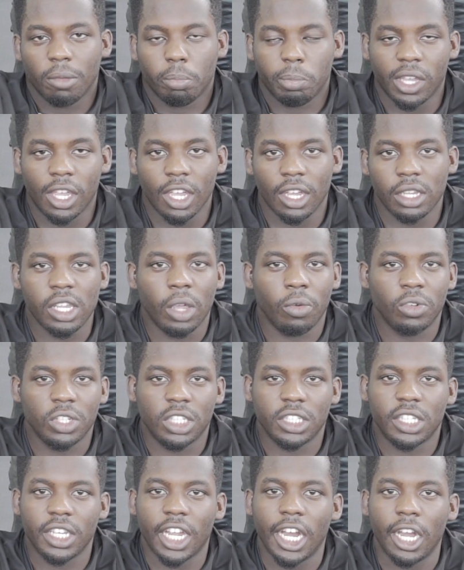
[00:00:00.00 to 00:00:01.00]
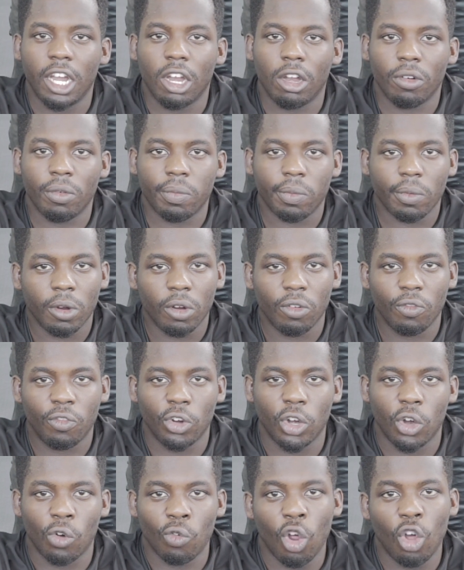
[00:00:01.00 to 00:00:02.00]
because they was just in there
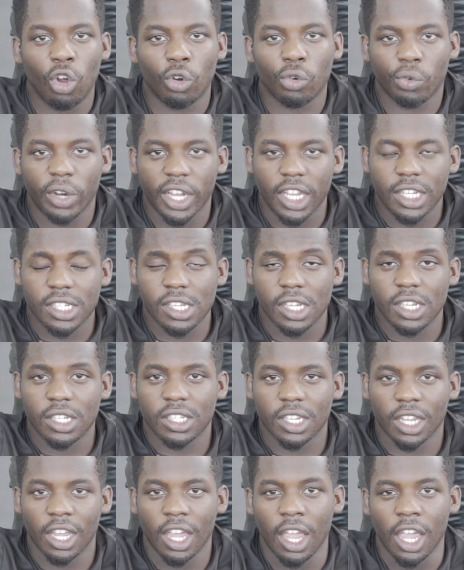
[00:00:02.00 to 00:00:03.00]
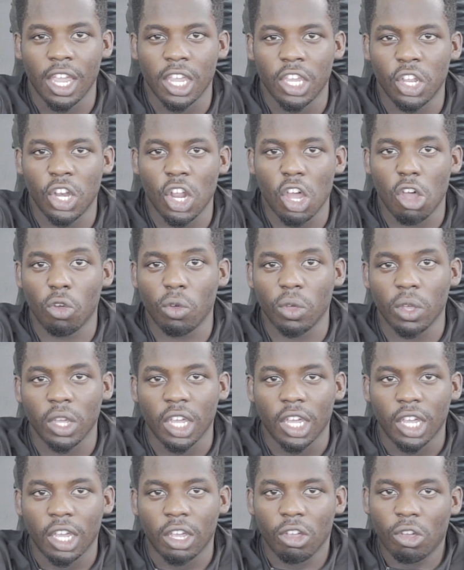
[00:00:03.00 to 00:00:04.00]
for the wrong reasons. You know,
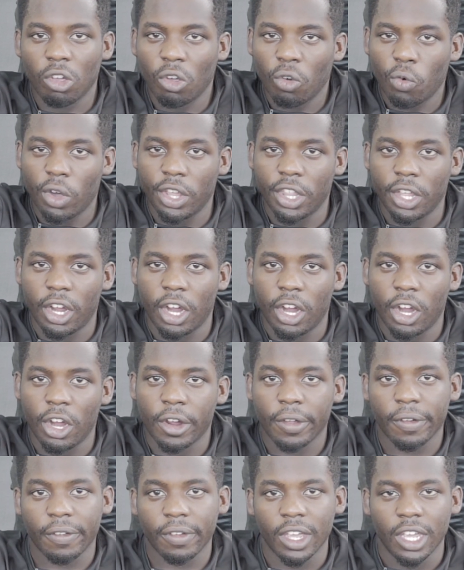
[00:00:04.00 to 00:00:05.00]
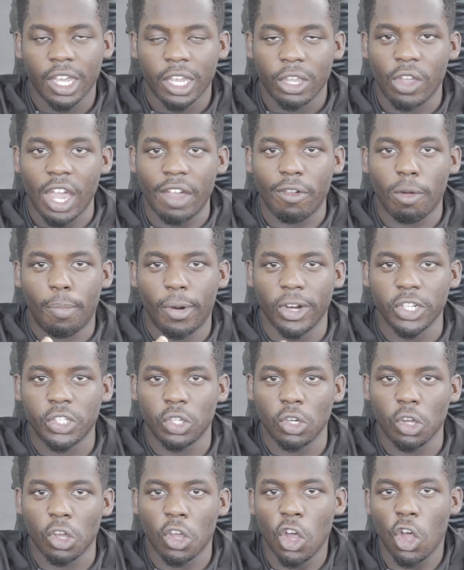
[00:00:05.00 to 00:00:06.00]
whether you have a
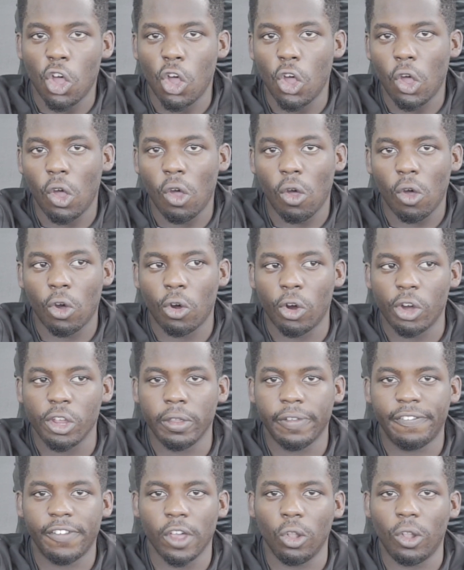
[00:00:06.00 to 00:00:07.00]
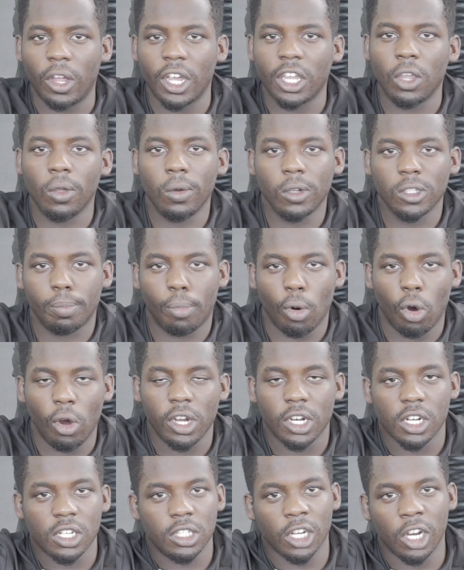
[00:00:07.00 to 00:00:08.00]
personal goal or you felt like you was
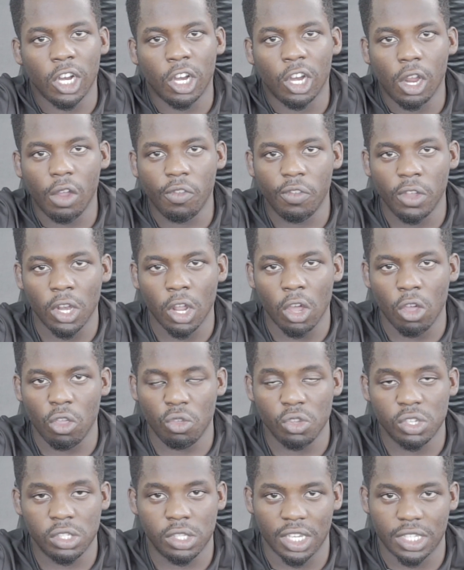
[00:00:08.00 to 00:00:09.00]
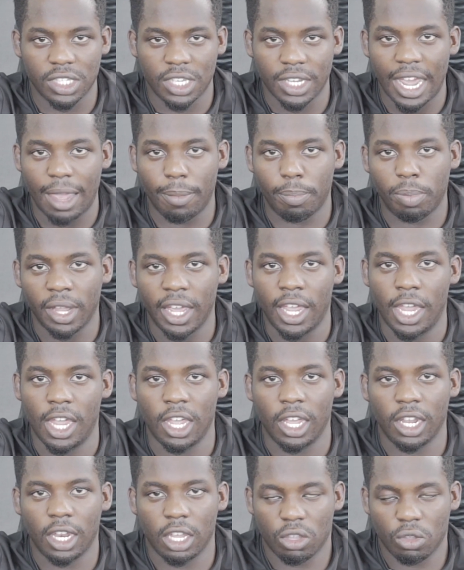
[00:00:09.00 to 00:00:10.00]
born to serve, you know, you stick to that
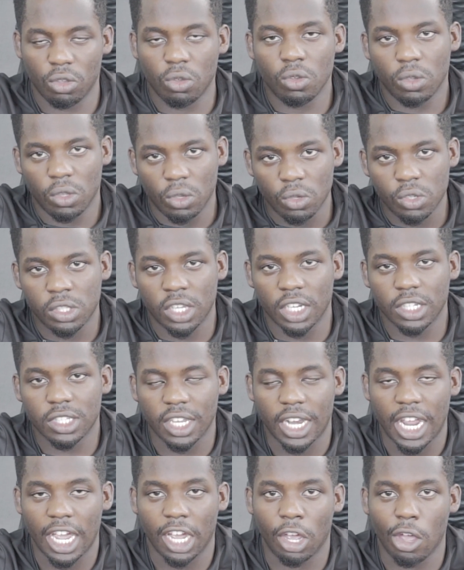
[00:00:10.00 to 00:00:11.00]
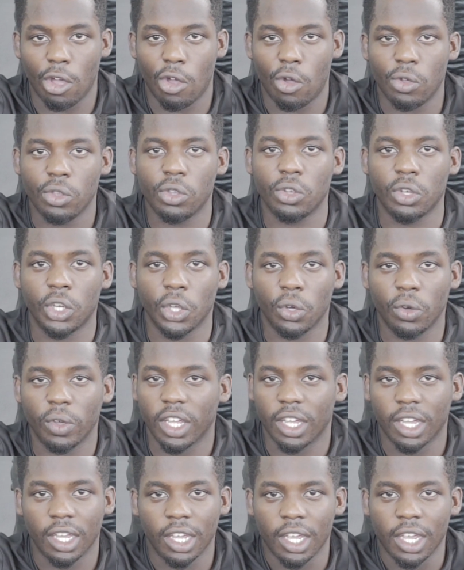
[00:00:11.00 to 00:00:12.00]
plan, like you stick to that goal and you do
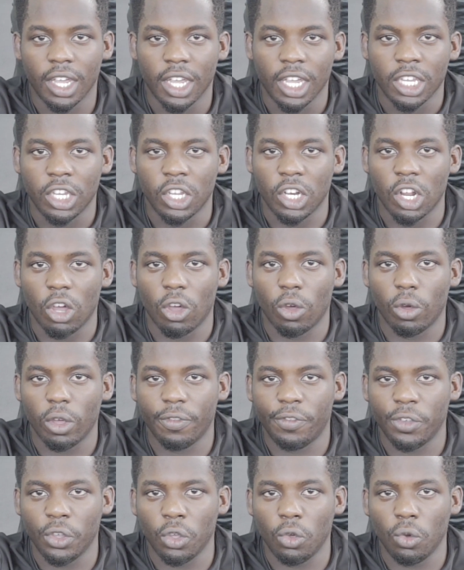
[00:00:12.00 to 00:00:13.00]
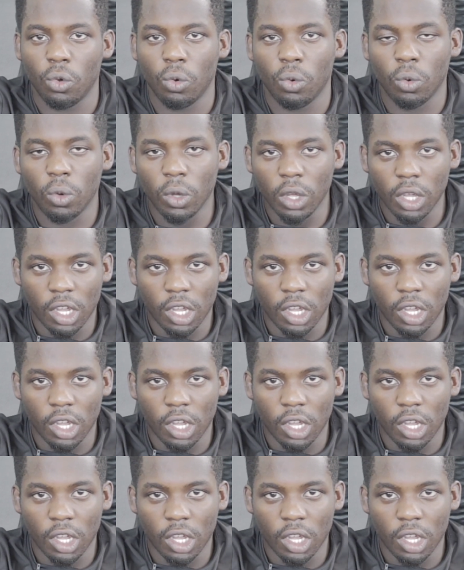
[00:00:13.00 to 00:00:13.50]
it. You know, if you